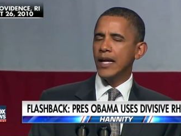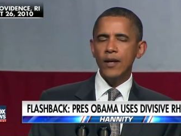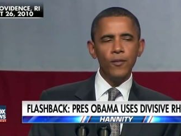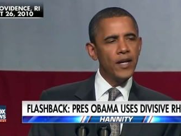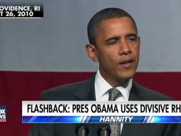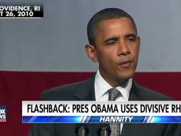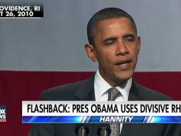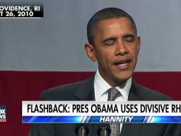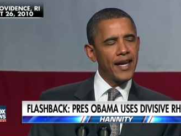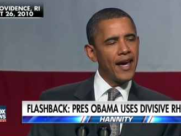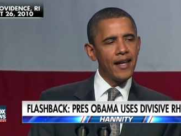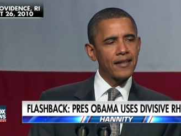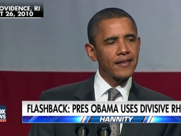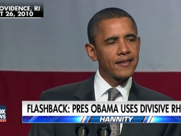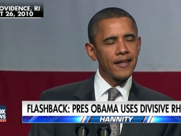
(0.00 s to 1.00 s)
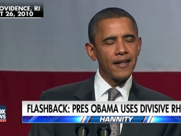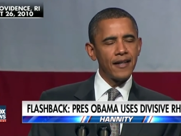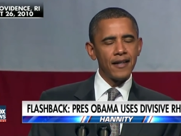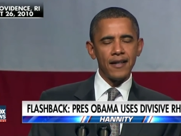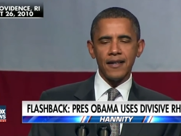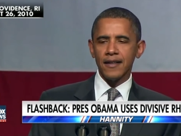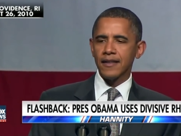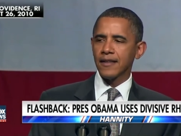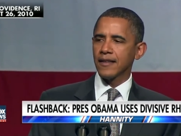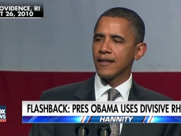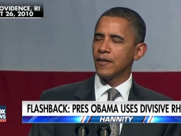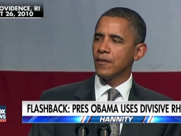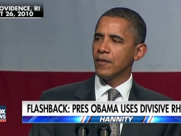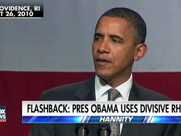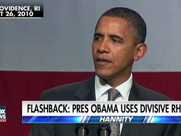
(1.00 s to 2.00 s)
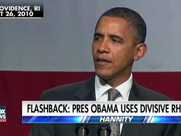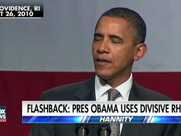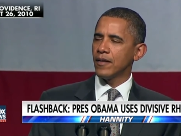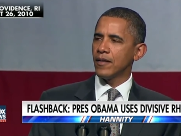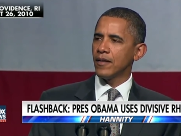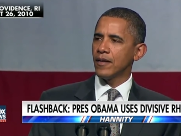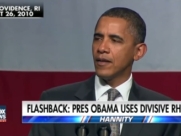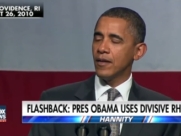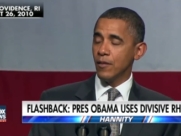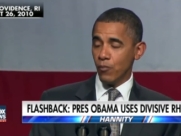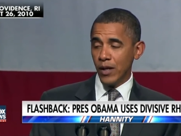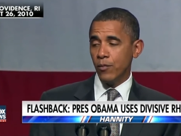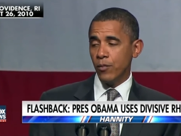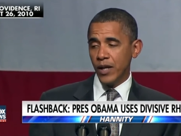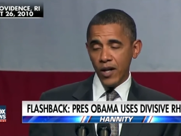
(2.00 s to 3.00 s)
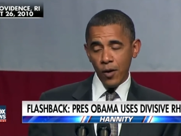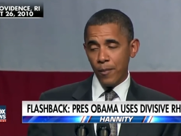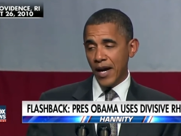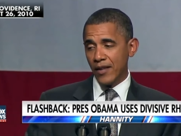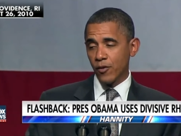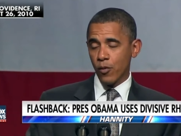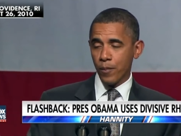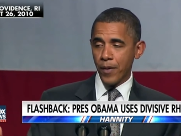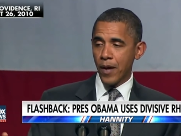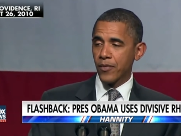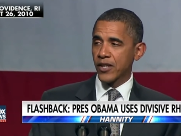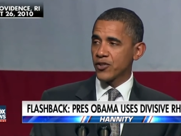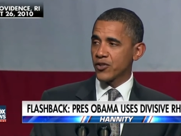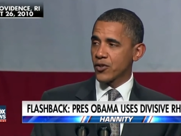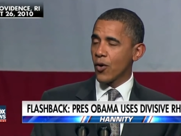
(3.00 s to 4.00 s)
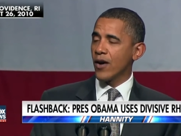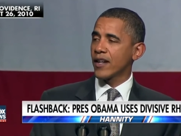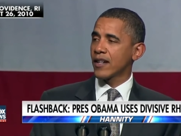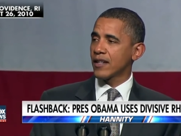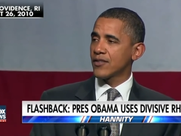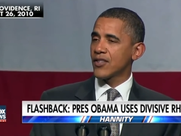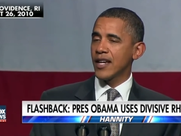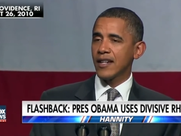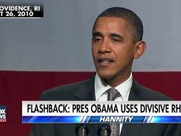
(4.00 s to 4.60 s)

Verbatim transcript: We, we, we can't, uh, we, we don't mind the Republicans joining us.